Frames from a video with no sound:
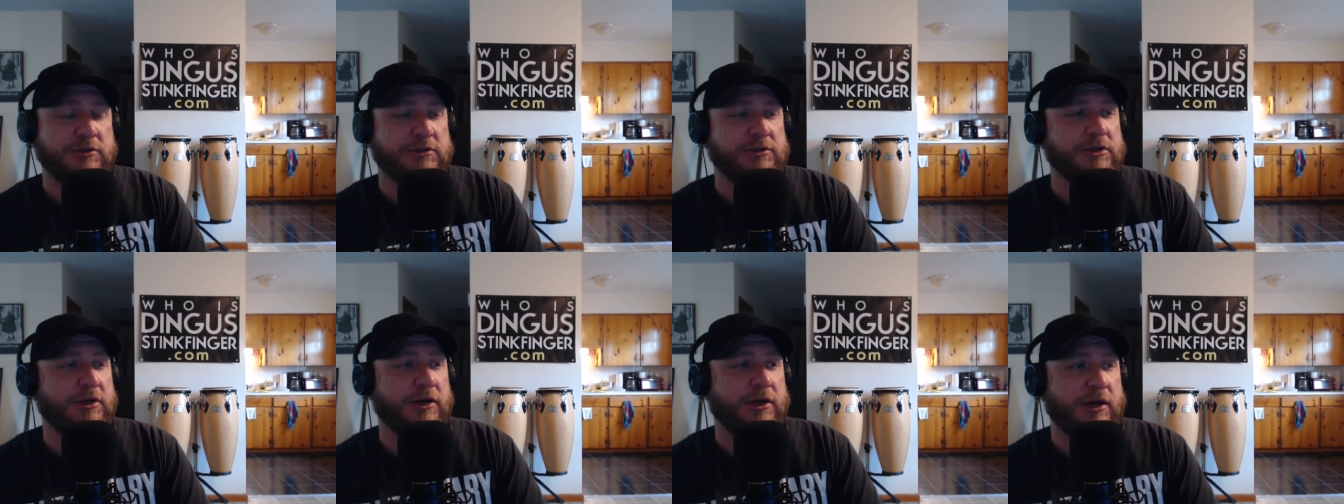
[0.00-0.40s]

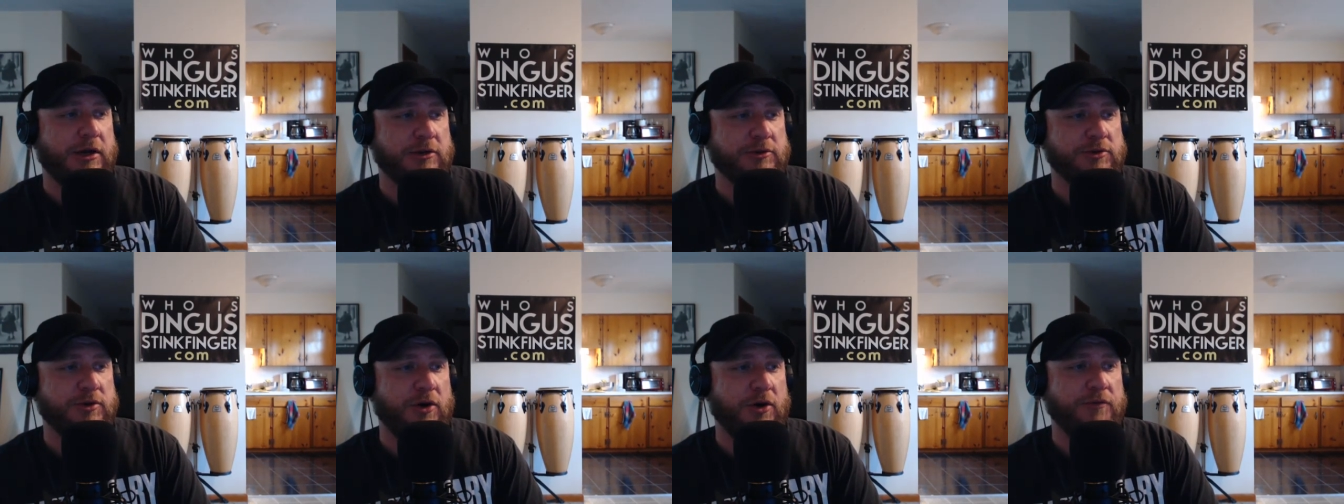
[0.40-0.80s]

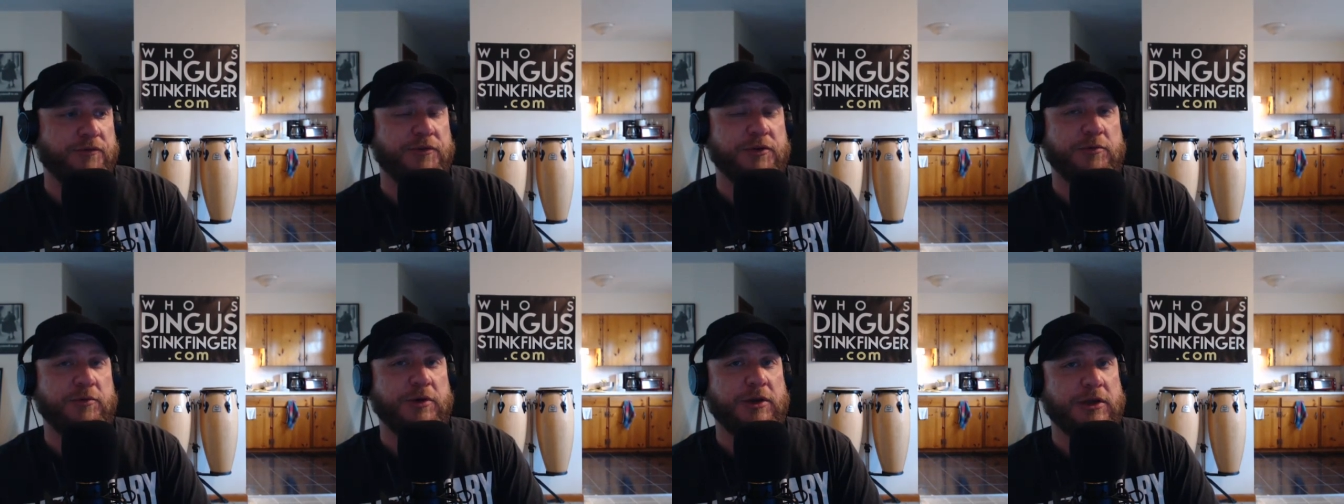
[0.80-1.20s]
So
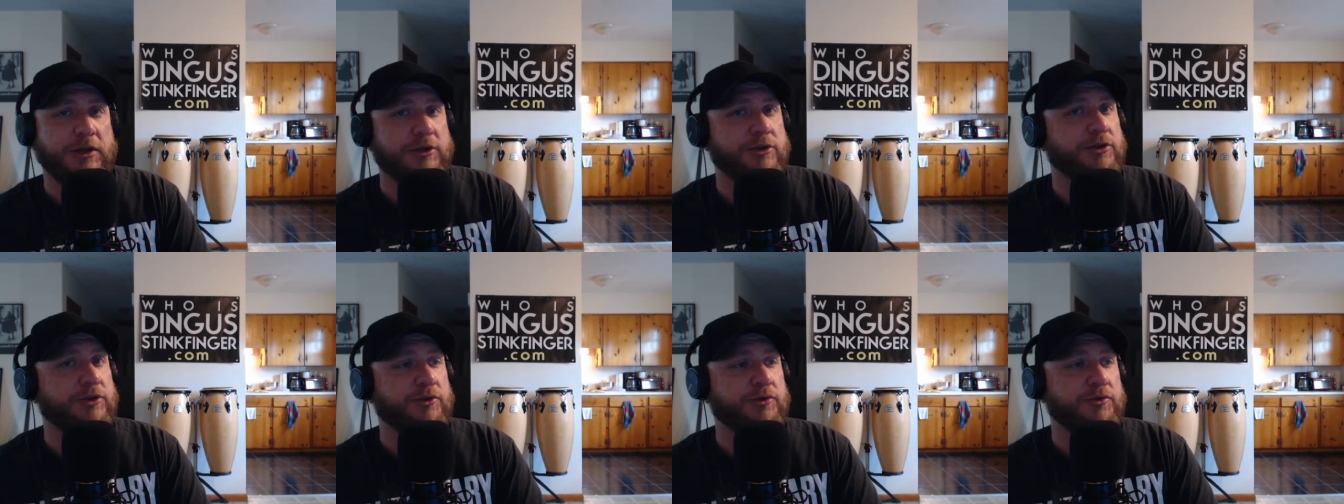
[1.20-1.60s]
hopefully we
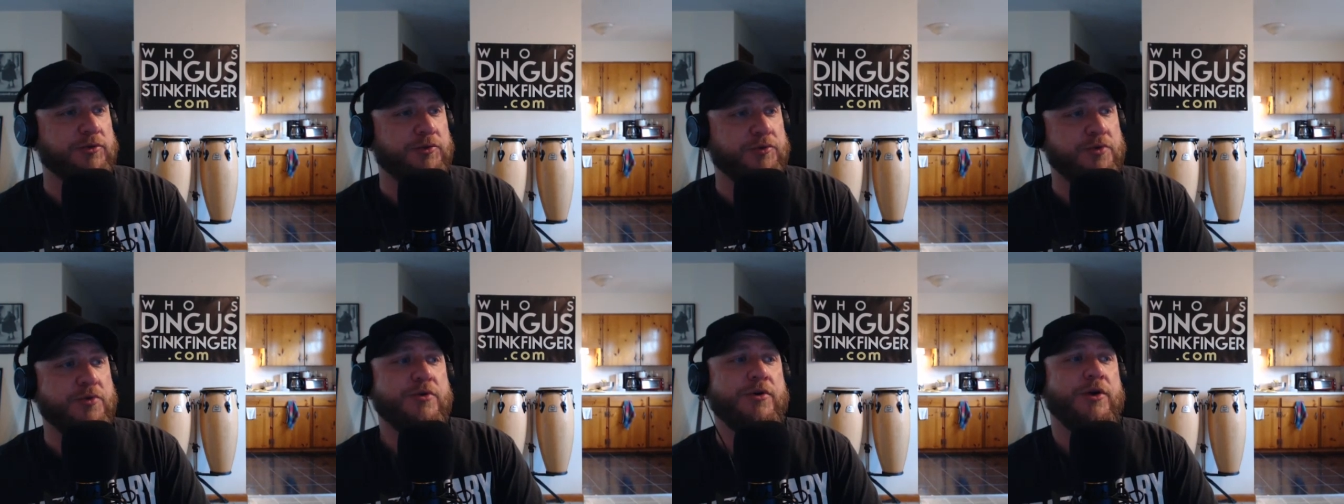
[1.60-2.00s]
can
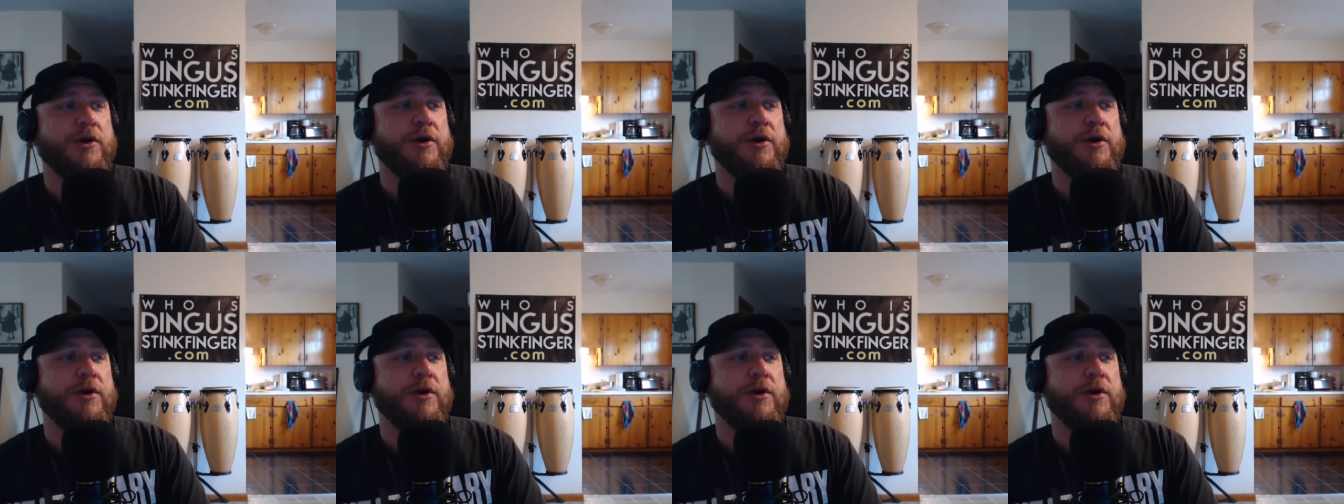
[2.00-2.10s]
do